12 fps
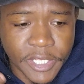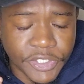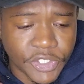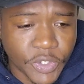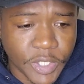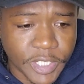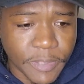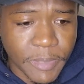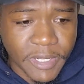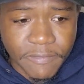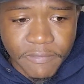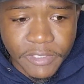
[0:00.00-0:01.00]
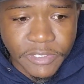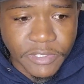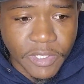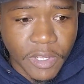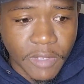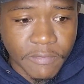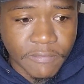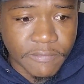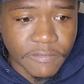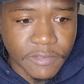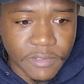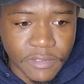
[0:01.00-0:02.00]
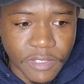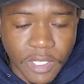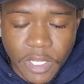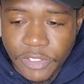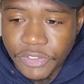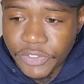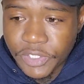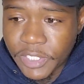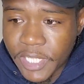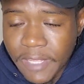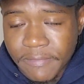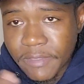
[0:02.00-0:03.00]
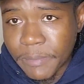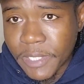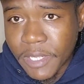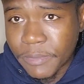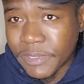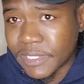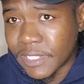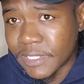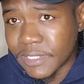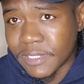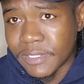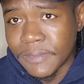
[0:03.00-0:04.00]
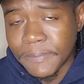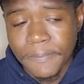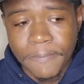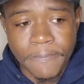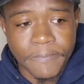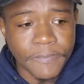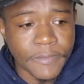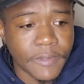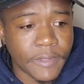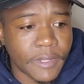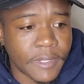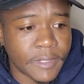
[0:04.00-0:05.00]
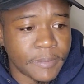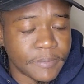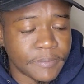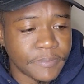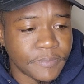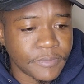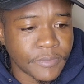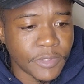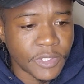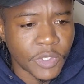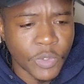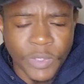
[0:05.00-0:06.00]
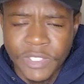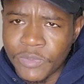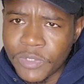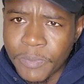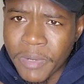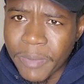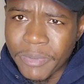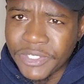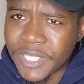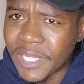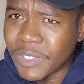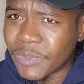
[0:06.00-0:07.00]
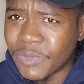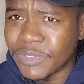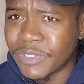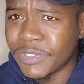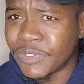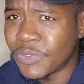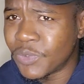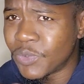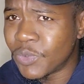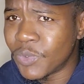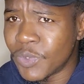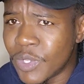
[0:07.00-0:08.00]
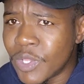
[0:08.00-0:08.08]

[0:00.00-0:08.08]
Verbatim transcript: enjoying the benefits of the country after becoming citizen um, you know went through the proper channels do